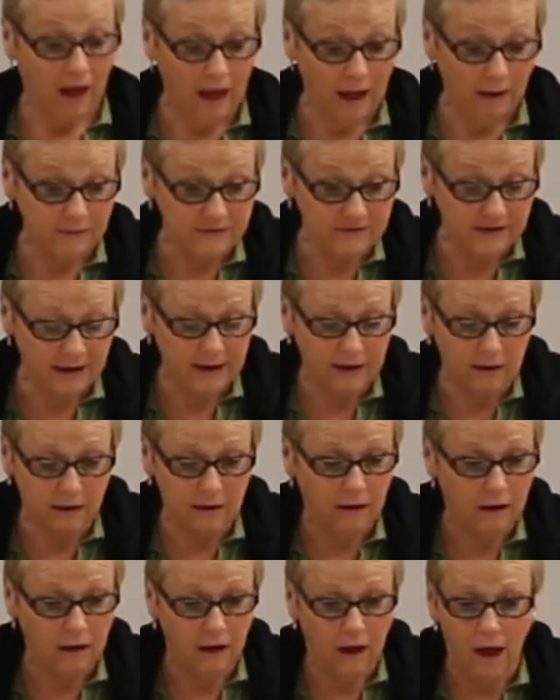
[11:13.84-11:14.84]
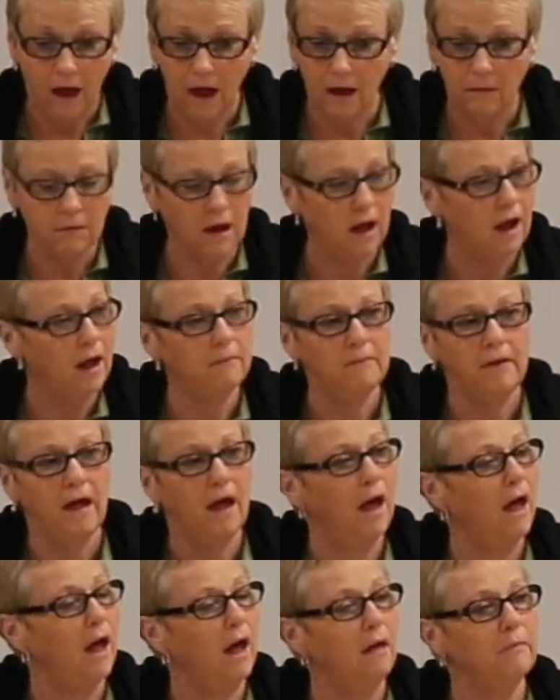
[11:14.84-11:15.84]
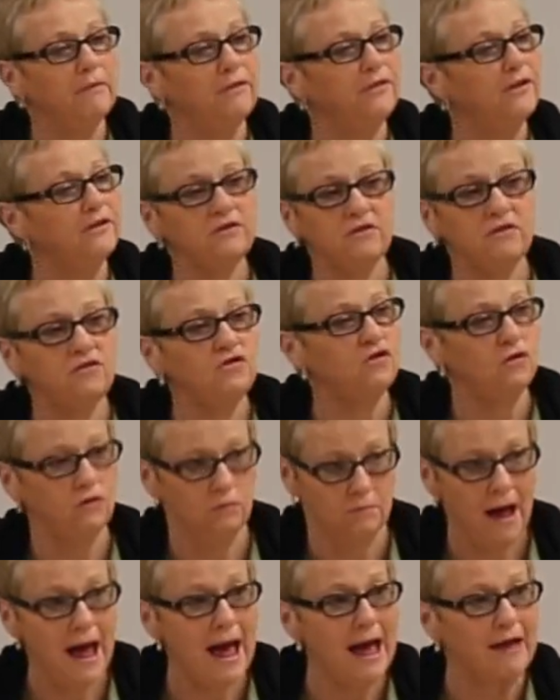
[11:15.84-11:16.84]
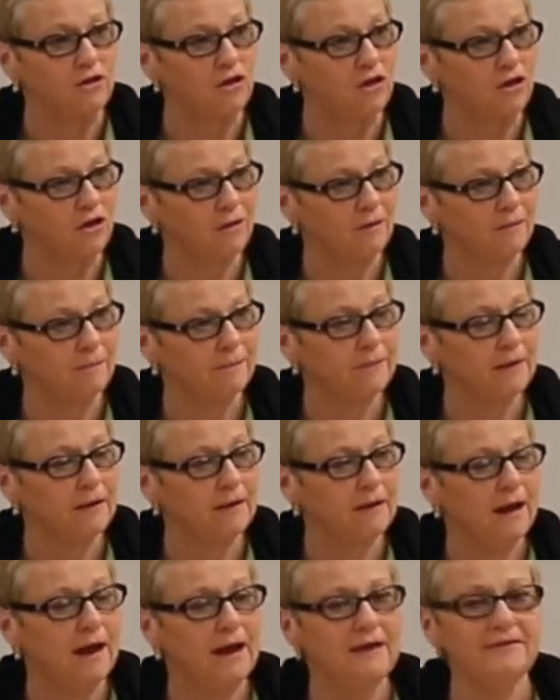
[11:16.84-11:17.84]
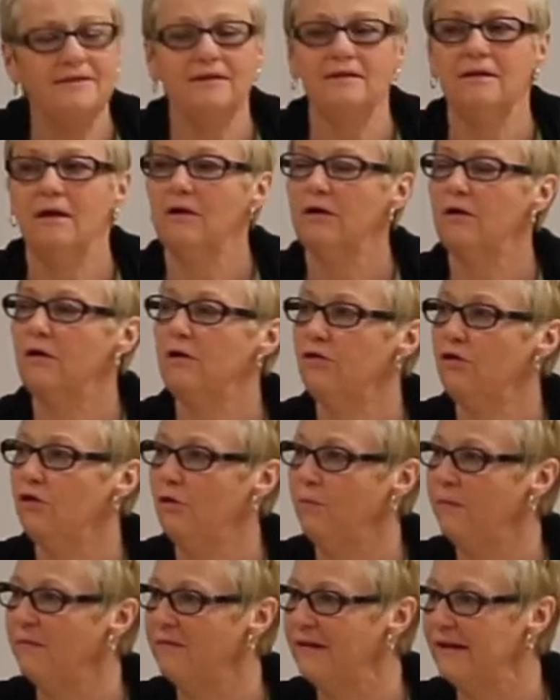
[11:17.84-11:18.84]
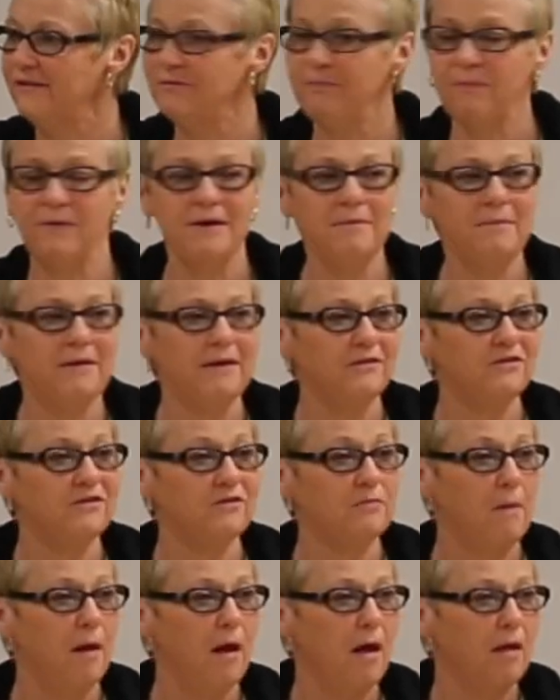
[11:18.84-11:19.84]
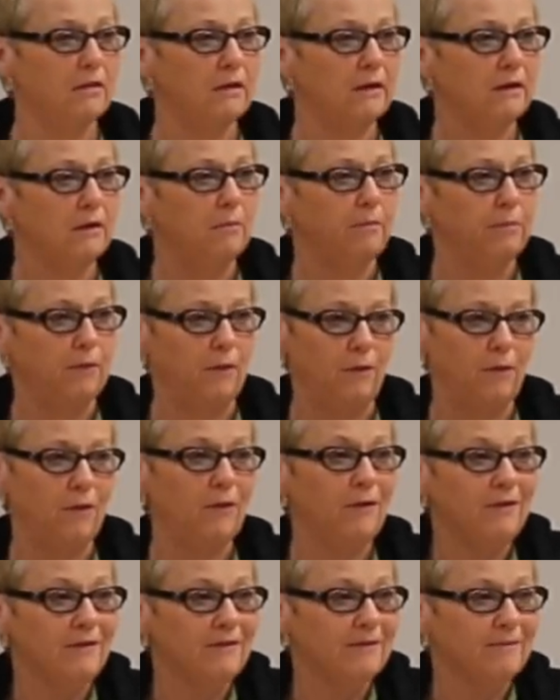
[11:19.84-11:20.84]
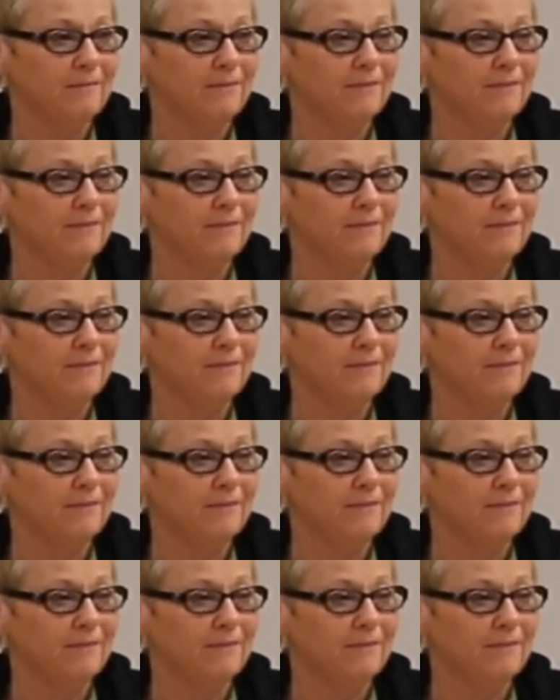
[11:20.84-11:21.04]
I was like, um, um, um, this is too much. I said, could you please bring me a small little bowl?